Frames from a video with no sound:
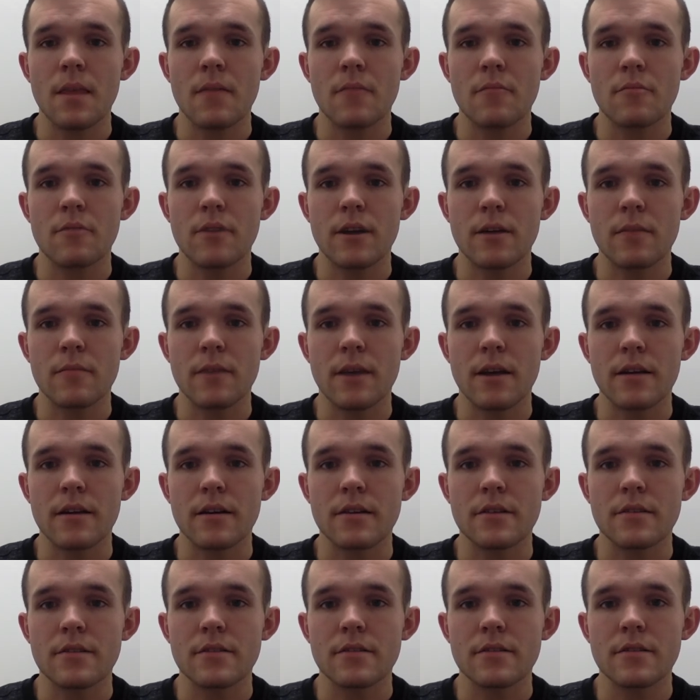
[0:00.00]

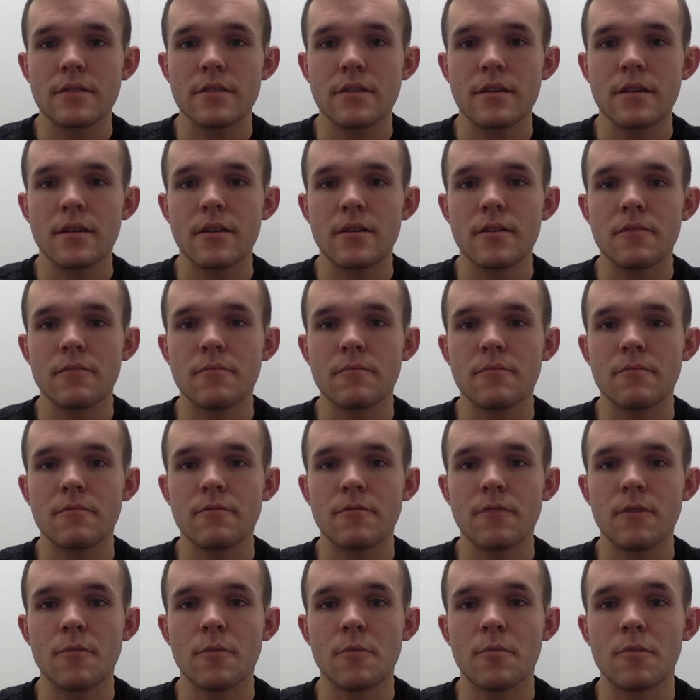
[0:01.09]
pragmatics,
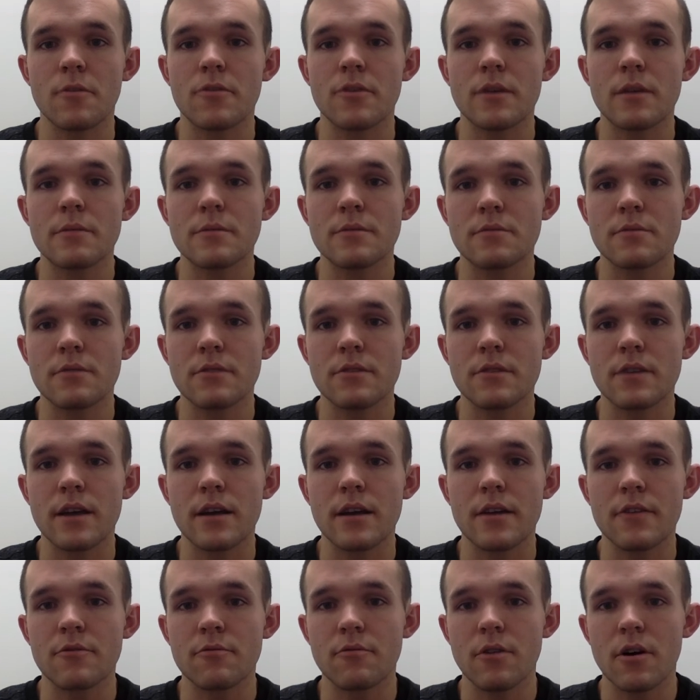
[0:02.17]
from a perceptual side
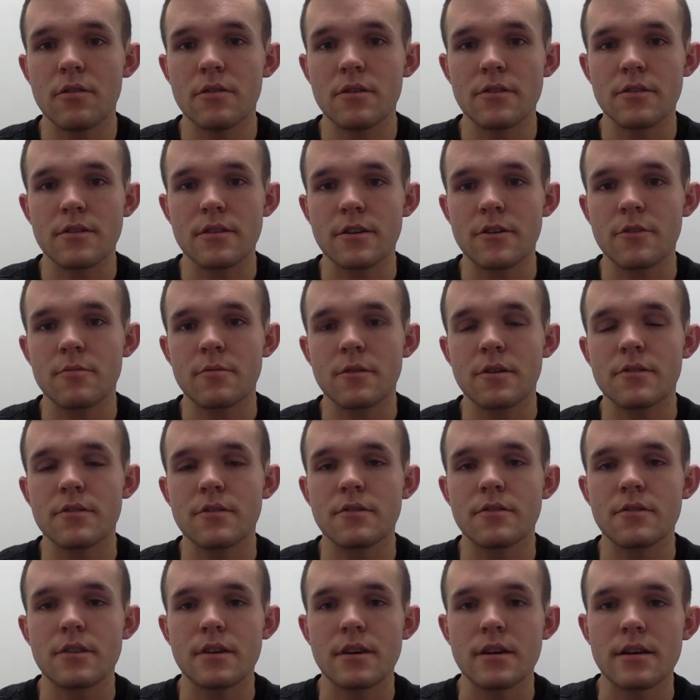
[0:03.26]
as well as an expressive
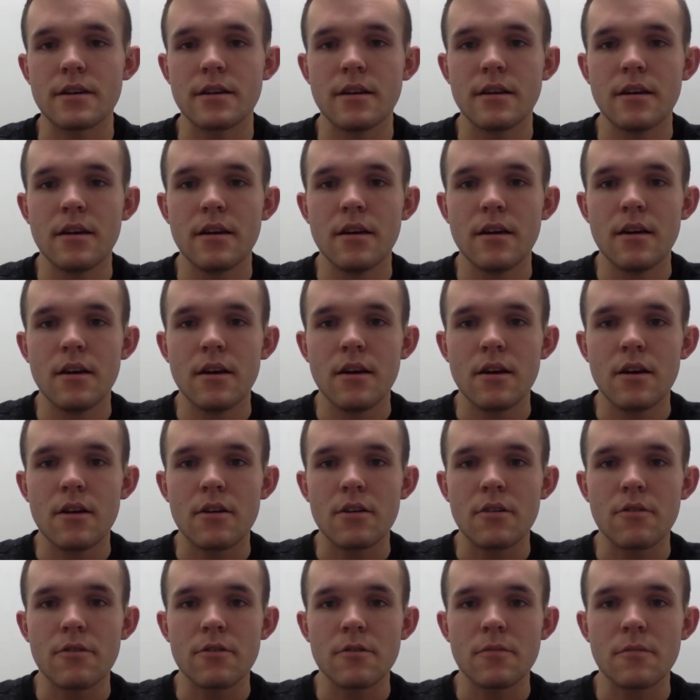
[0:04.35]
side, are
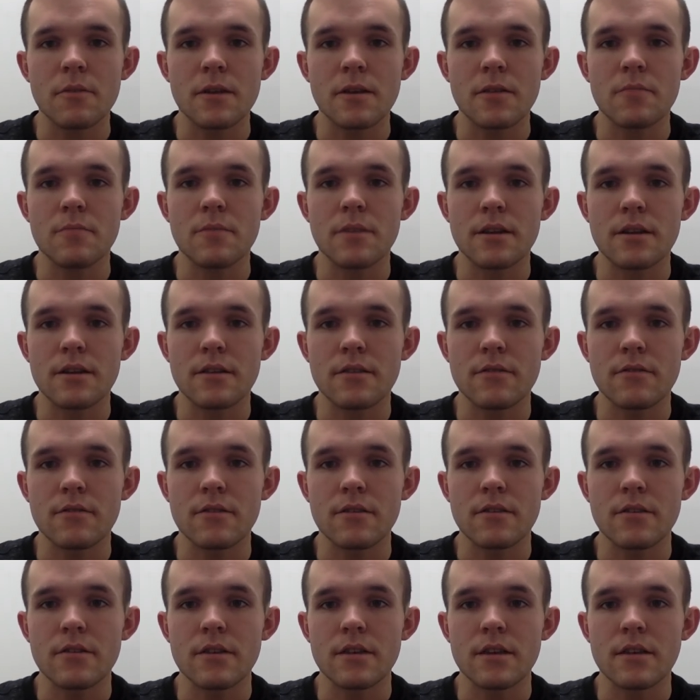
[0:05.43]
going to make a big
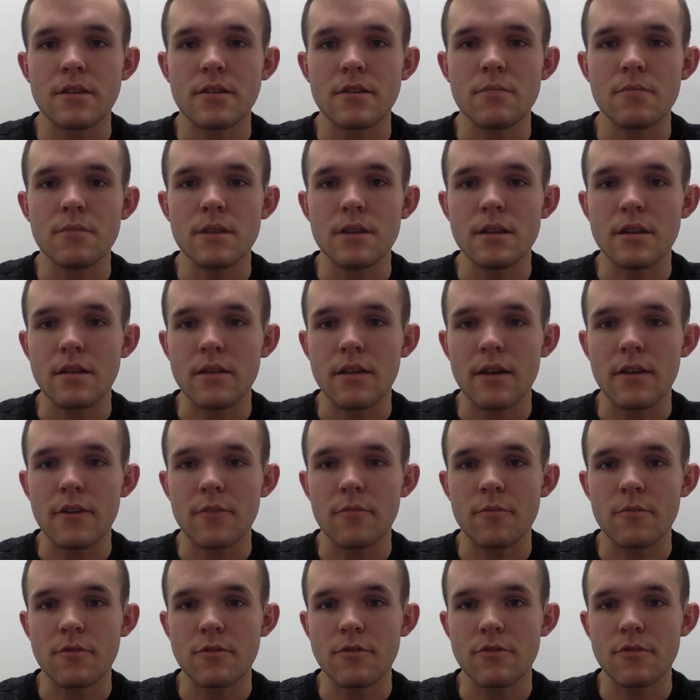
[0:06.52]
difference in the meaning that is
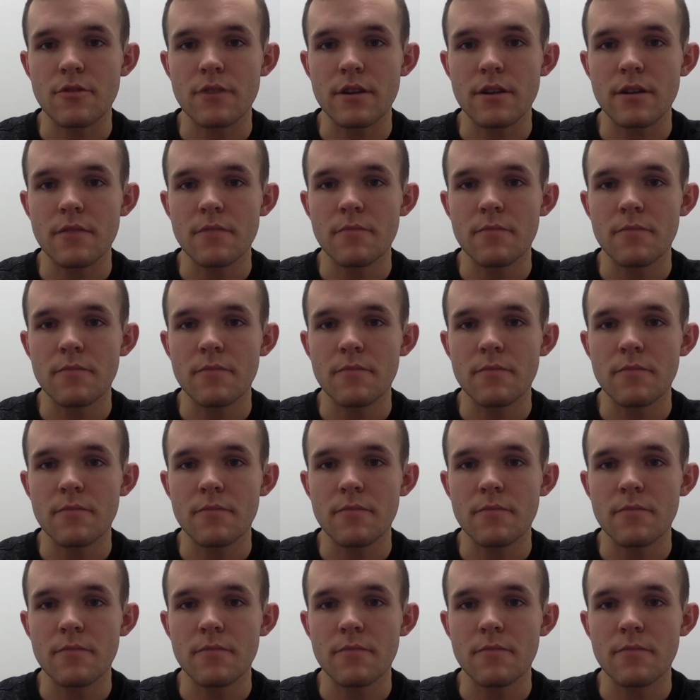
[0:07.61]
portrayed.